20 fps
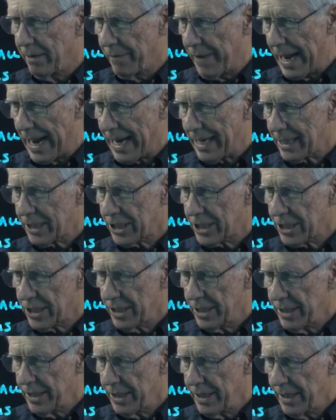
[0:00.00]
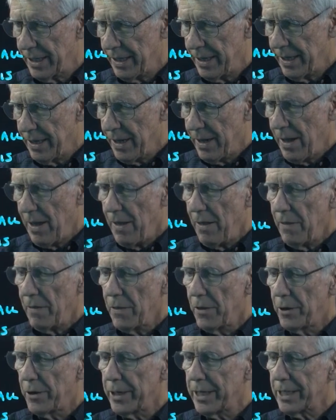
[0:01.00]
of x,
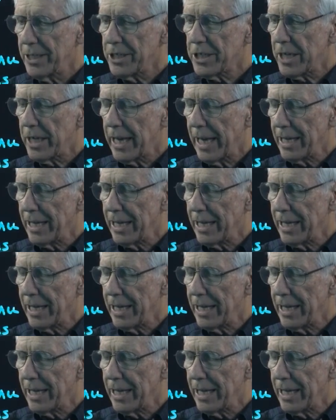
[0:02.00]
there is